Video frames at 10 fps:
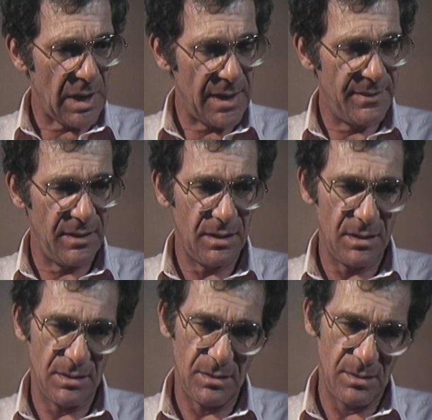I think
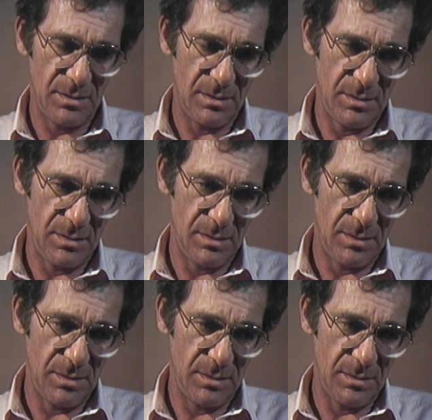it,
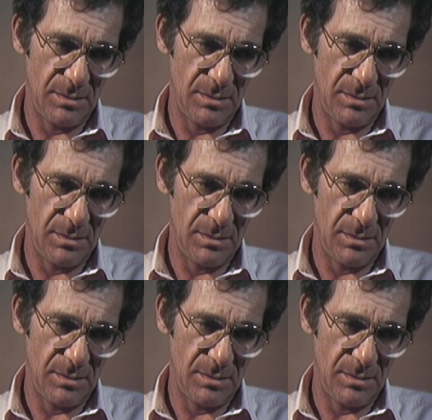it